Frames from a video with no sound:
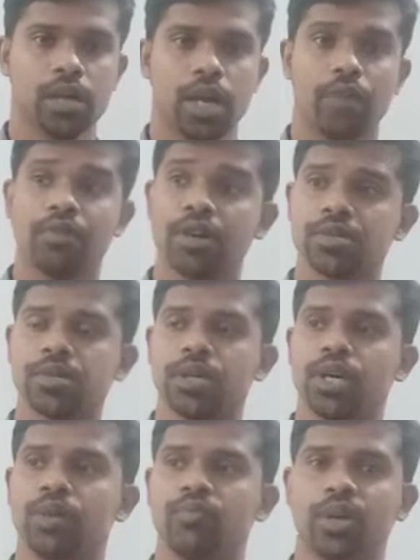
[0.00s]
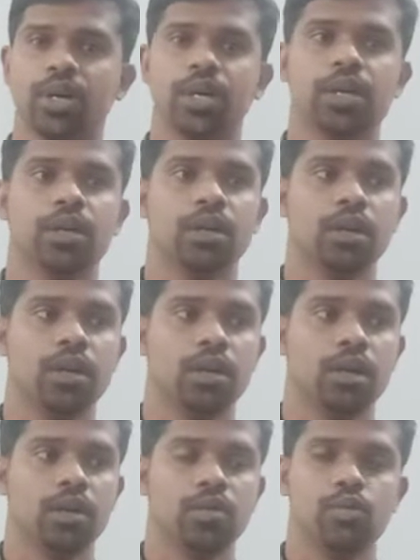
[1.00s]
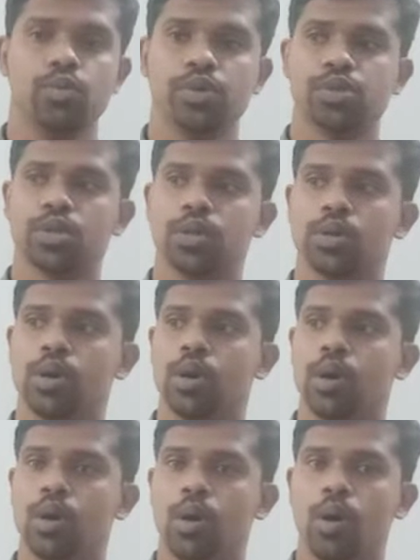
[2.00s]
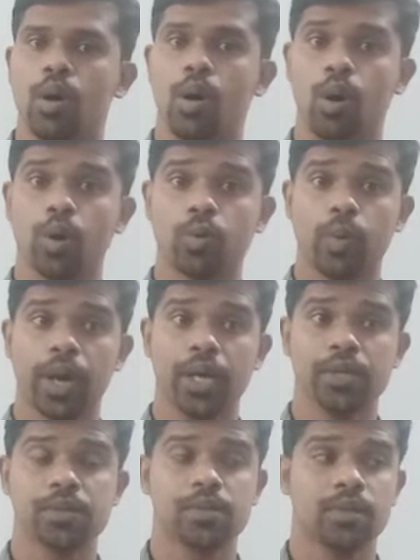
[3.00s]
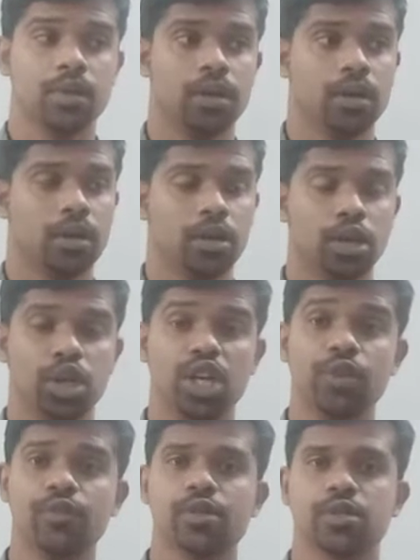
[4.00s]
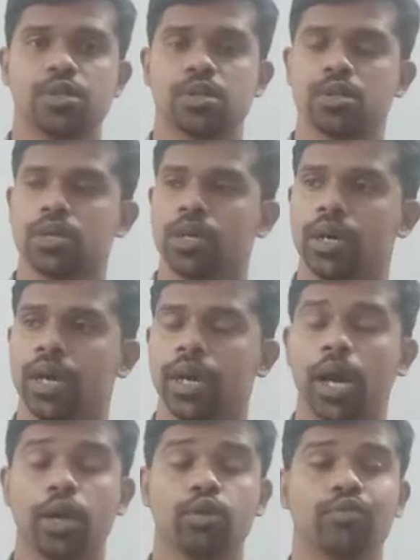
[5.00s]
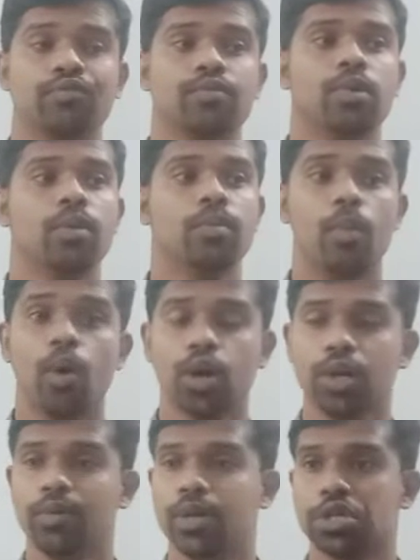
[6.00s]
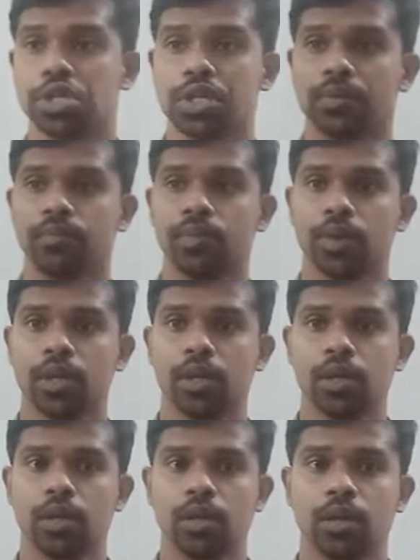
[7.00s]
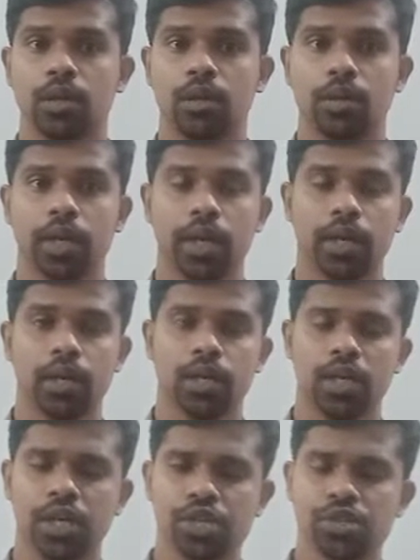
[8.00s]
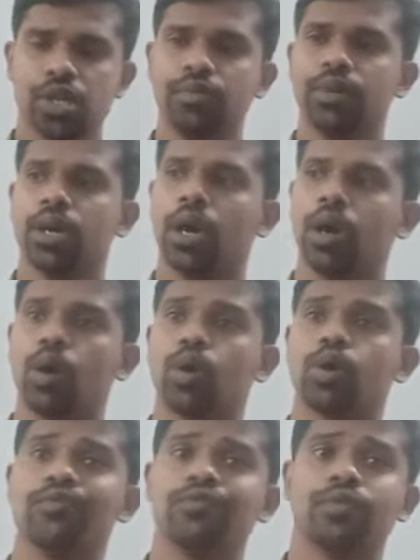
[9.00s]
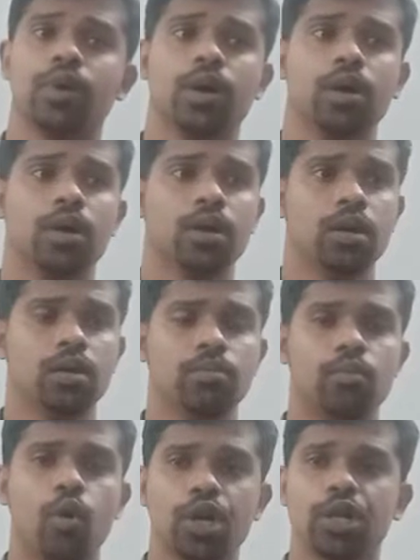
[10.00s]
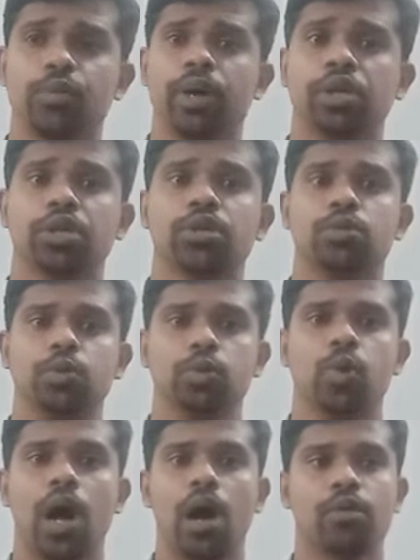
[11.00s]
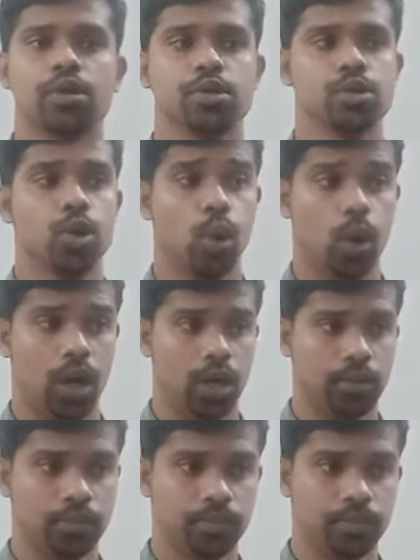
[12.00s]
Ever singing bird which always give us kind of motivation. Okay, it is giving a lot of motivation to our soul.